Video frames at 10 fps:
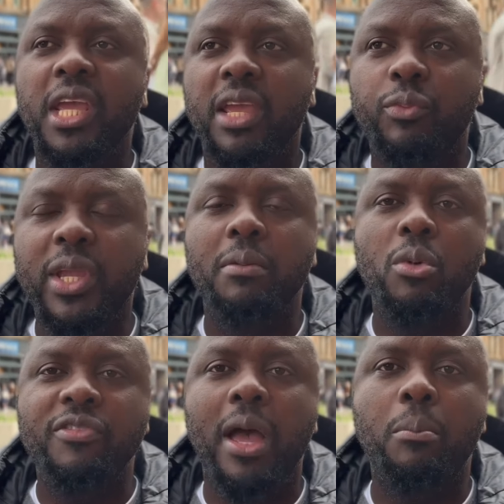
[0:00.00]
If we can
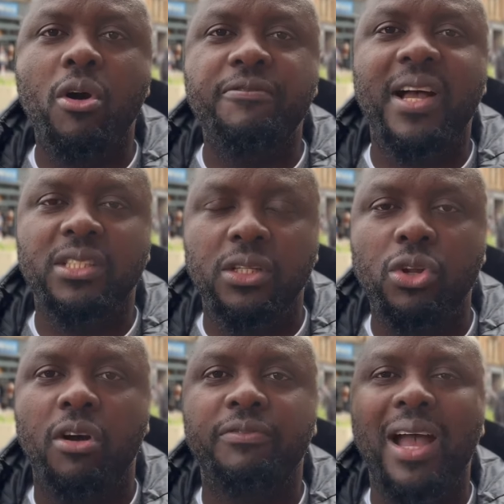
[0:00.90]
move that ball fast
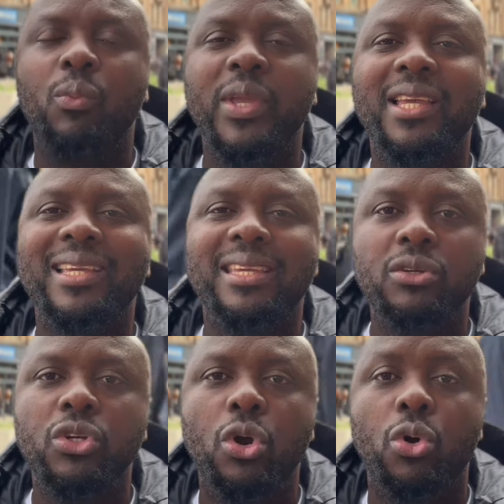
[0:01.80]
enough and we can
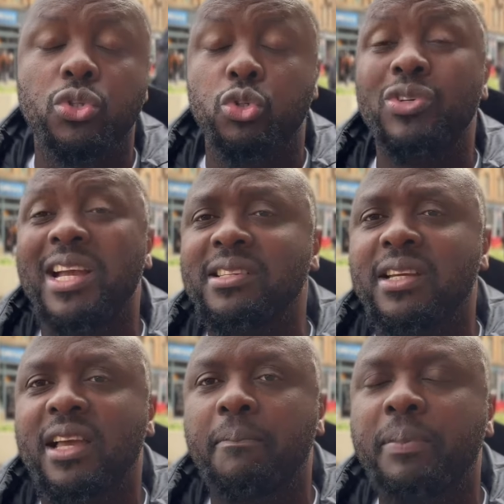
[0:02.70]
kill goals,
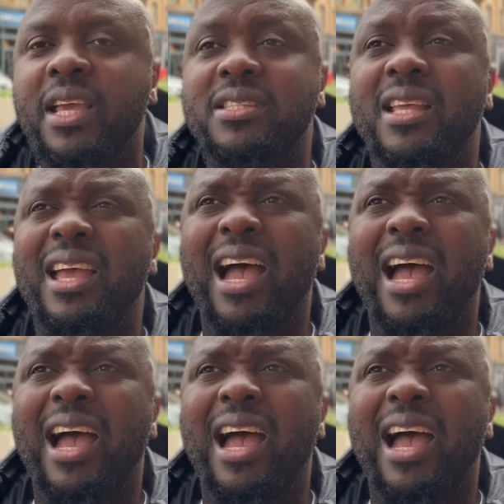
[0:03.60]
United are placed,